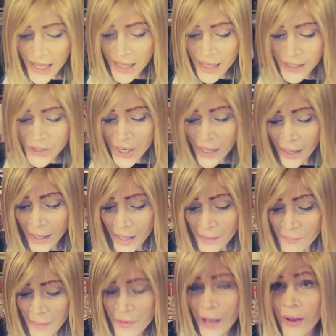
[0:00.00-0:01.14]
And, uh,
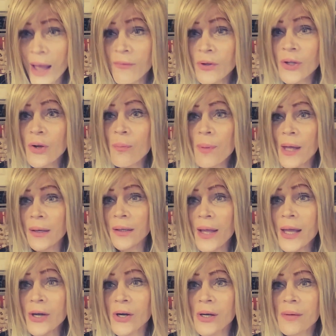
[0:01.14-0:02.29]
and maybe I'll have a little bit
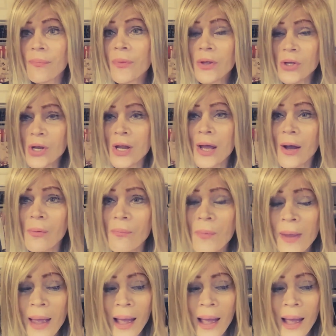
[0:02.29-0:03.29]
later, you know.